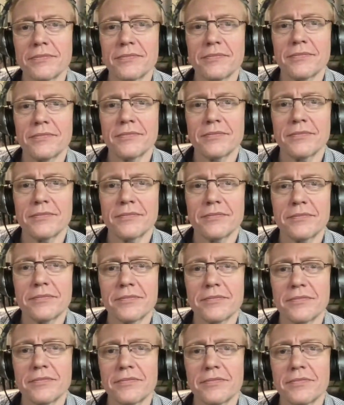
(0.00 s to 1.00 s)

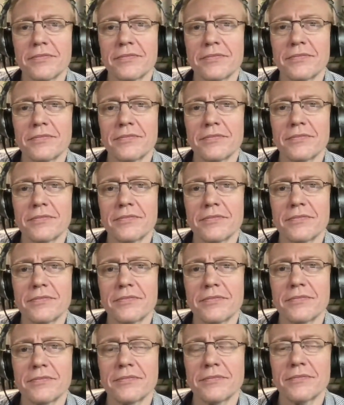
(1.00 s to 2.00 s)

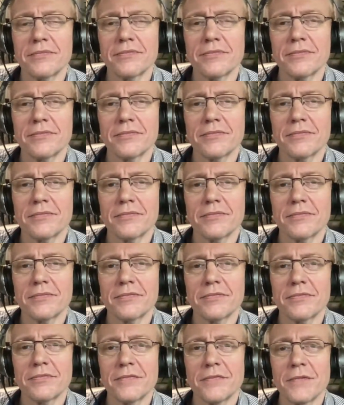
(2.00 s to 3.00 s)

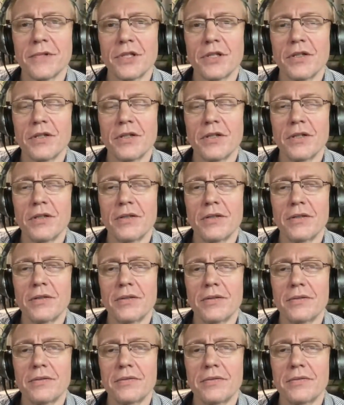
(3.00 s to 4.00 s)

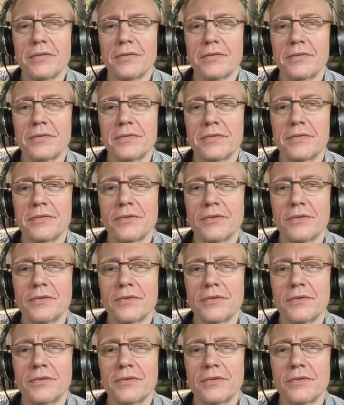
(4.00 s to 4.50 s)
(silent)